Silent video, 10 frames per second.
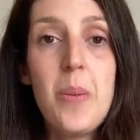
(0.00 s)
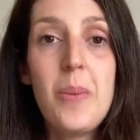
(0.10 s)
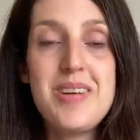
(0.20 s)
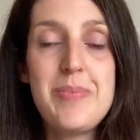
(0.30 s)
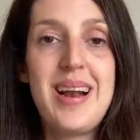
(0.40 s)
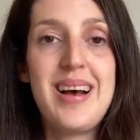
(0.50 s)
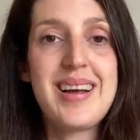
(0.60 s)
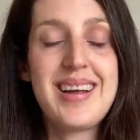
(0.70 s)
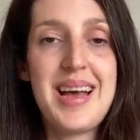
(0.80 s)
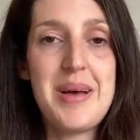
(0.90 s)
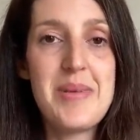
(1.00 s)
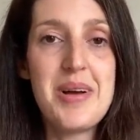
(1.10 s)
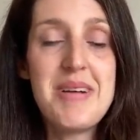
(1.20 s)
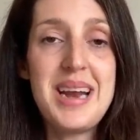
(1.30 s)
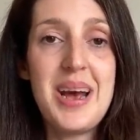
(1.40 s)
wish me luck. Um, I
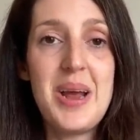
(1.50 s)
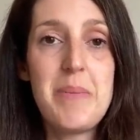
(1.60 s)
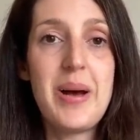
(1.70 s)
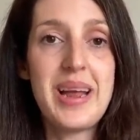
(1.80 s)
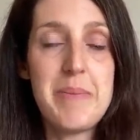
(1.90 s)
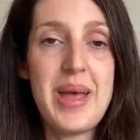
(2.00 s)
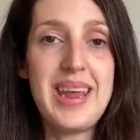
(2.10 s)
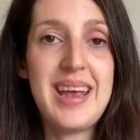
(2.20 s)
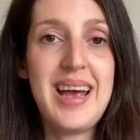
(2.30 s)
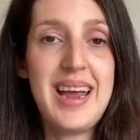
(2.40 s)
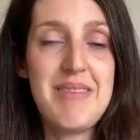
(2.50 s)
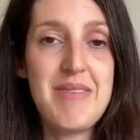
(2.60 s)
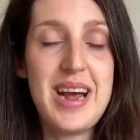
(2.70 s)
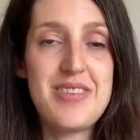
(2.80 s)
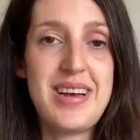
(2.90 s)
really hope I can make a
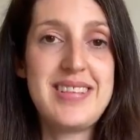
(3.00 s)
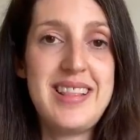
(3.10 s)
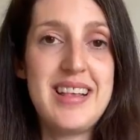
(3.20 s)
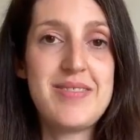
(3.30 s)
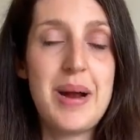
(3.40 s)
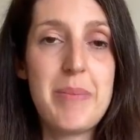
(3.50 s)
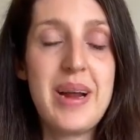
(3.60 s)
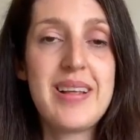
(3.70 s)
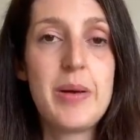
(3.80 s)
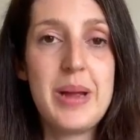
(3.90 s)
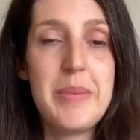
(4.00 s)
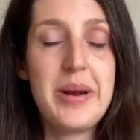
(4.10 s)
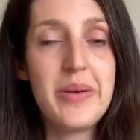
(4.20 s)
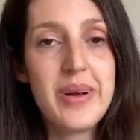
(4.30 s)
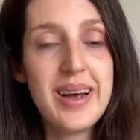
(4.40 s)
Freya dress in this fabric. They'll be a bit
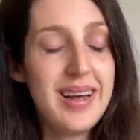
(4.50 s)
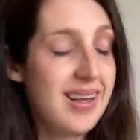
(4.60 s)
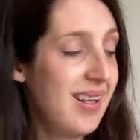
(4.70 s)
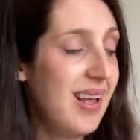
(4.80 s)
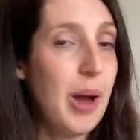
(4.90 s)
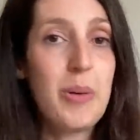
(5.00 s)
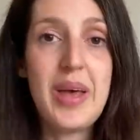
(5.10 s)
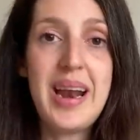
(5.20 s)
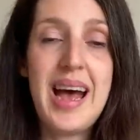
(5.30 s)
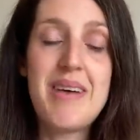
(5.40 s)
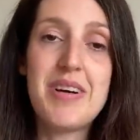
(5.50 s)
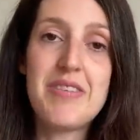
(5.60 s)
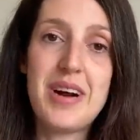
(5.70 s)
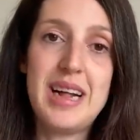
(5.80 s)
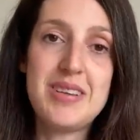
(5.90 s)
longer. I will then have a
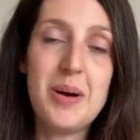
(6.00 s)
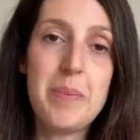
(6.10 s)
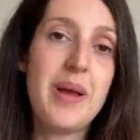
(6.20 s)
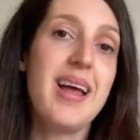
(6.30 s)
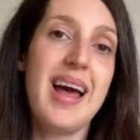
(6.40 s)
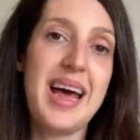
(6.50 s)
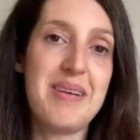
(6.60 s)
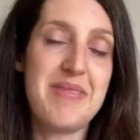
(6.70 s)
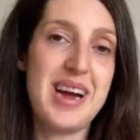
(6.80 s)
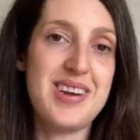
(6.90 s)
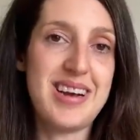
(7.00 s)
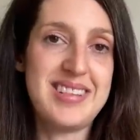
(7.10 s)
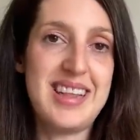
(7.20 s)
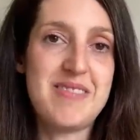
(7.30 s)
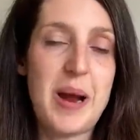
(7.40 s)
Freya top and a Freya dress
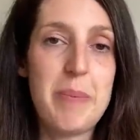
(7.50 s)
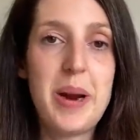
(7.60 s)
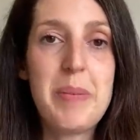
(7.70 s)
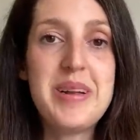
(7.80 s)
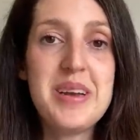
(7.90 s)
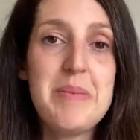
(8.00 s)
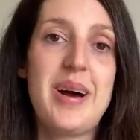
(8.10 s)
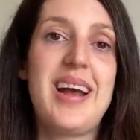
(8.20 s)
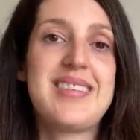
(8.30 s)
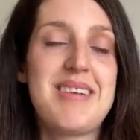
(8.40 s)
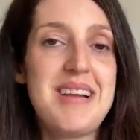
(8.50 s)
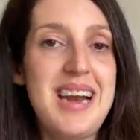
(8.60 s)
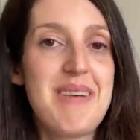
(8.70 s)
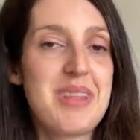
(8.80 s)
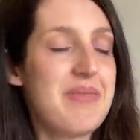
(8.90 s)
in this fabric, but I don't mind because I really
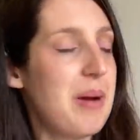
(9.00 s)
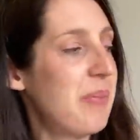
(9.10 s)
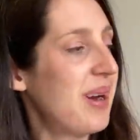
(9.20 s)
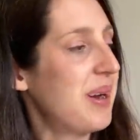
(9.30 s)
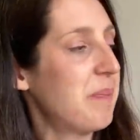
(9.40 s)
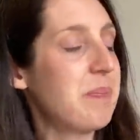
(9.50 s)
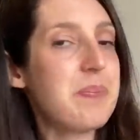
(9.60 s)
love the fabric.